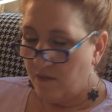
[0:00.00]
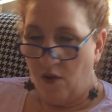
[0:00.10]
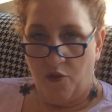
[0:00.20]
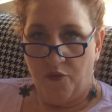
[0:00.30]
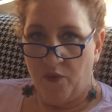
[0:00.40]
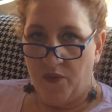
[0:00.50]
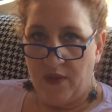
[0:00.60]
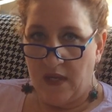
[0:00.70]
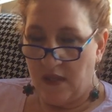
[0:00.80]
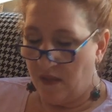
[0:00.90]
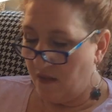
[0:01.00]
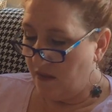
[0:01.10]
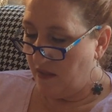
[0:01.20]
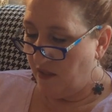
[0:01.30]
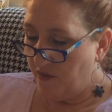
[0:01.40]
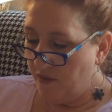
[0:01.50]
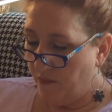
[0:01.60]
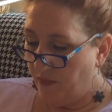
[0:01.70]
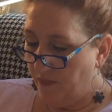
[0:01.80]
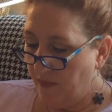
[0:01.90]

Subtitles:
go through things and clear some,